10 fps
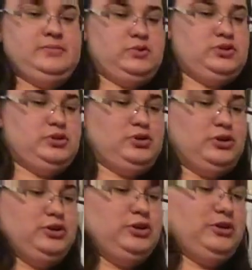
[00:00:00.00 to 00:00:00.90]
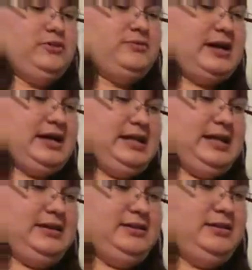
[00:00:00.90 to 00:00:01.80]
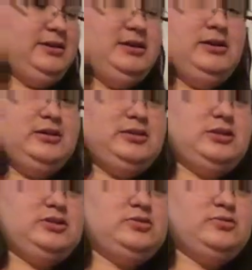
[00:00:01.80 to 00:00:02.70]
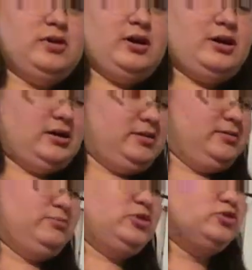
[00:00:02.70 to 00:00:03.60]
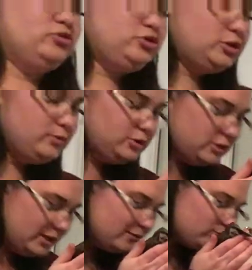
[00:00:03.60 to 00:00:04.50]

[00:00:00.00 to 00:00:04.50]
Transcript: Oh, you're a good girl, Violet. Yes, you are. My little chubby thing.